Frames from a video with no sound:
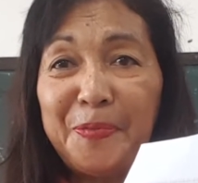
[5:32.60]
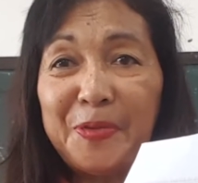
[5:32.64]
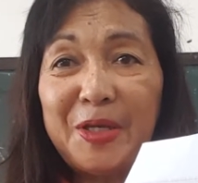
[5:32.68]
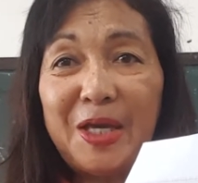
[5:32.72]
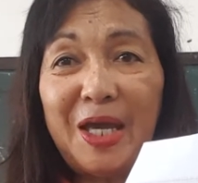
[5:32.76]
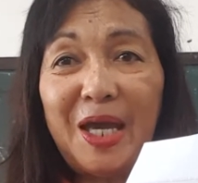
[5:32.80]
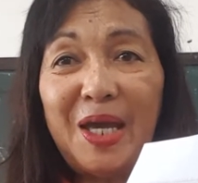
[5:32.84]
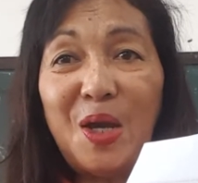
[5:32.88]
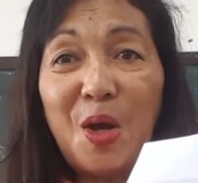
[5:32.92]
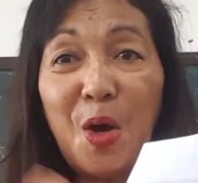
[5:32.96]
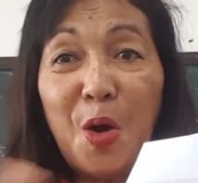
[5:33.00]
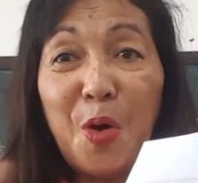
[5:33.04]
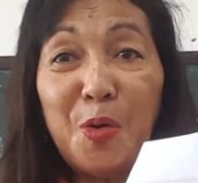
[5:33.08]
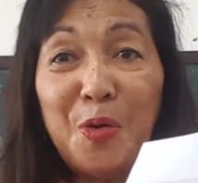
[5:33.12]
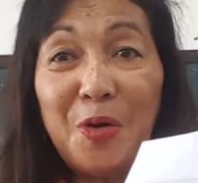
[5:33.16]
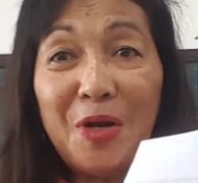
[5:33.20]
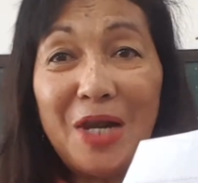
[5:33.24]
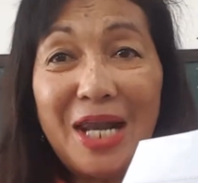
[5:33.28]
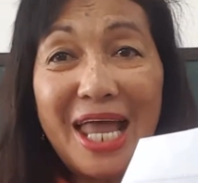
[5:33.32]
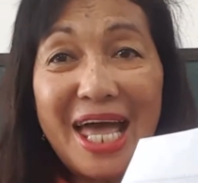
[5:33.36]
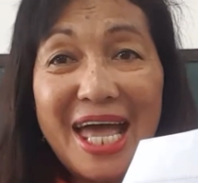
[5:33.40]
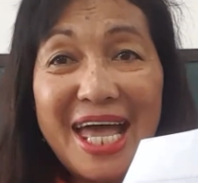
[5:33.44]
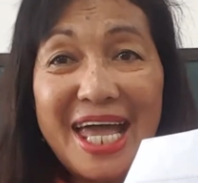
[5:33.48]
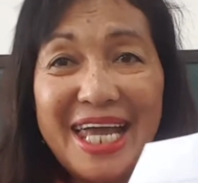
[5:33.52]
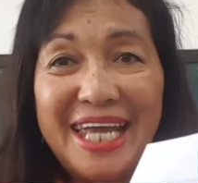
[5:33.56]
Okay,
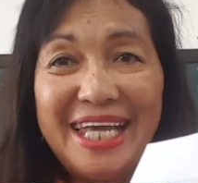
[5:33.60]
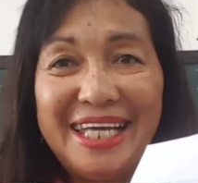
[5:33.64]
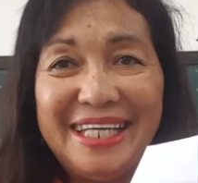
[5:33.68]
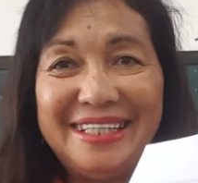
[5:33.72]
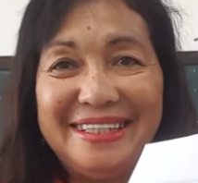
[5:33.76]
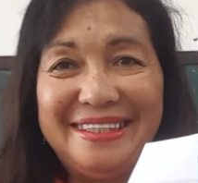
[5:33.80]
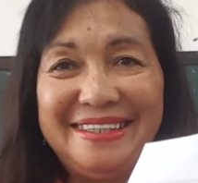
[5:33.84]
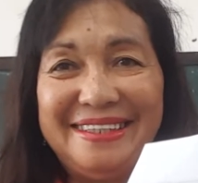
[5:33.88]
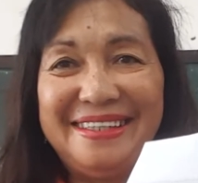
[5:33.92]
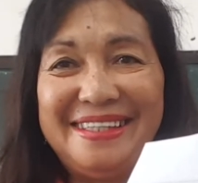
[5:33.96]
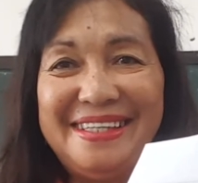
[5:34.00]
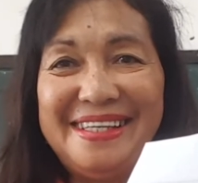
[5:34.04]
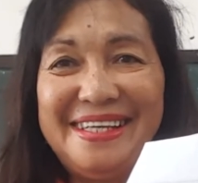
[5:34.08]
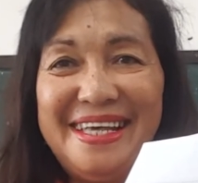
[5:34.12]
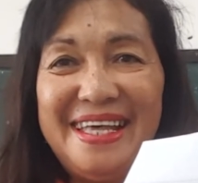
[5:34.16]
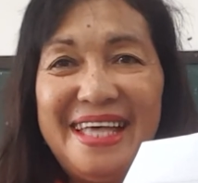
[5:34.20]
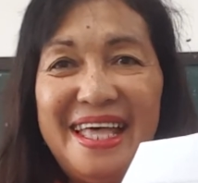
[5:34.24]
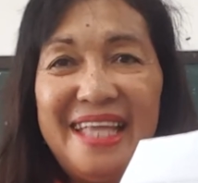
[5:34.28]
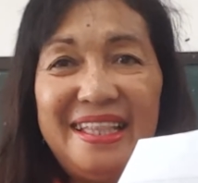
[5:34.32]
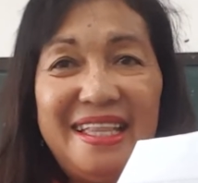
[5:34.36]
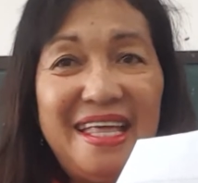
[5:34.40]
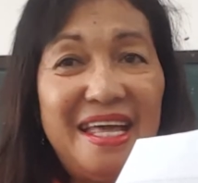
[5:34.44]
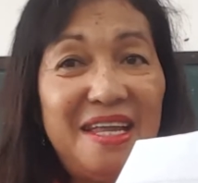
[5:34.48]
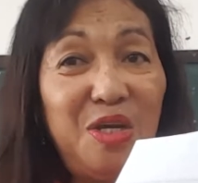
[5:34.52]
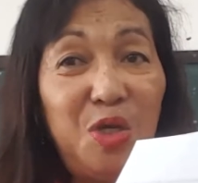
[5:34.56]
online.
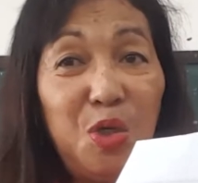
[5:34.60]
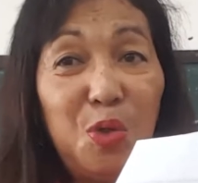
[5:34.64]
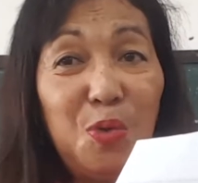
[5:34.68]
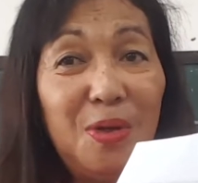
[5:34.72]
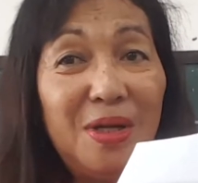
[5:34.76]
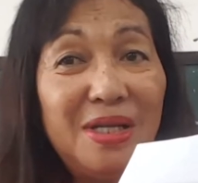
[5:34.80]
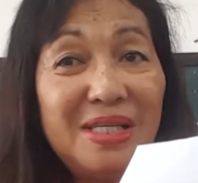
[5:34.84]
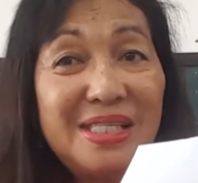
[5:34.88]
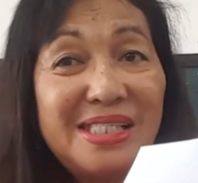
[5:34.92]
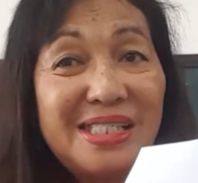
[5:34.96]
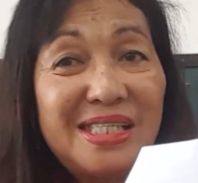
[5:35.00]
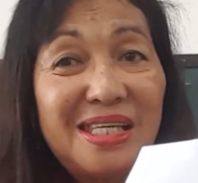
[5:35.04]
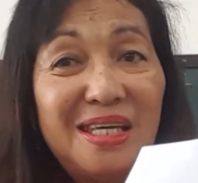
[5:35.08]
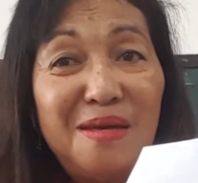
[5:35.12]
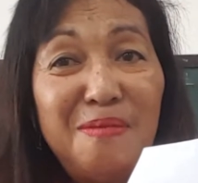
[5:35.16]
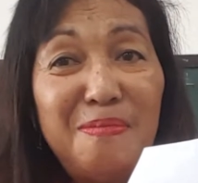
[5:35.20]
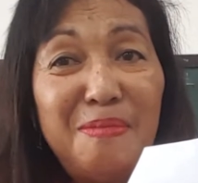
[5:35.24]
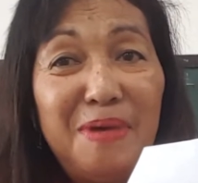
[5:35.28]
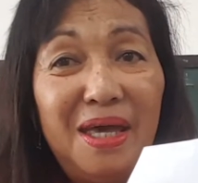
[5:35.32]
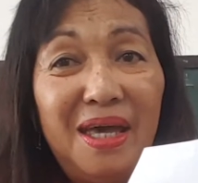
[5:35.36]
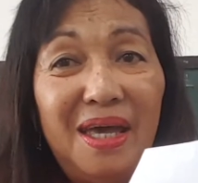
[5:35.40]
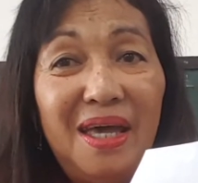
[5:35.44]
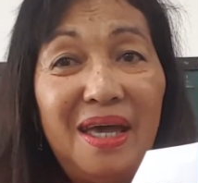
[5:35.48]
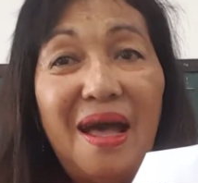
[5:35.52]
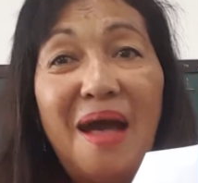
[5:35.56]
Then you will see
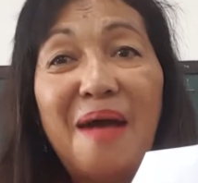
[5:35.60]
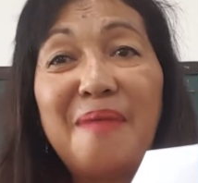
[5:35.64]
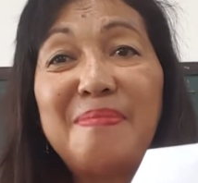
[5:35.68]
me,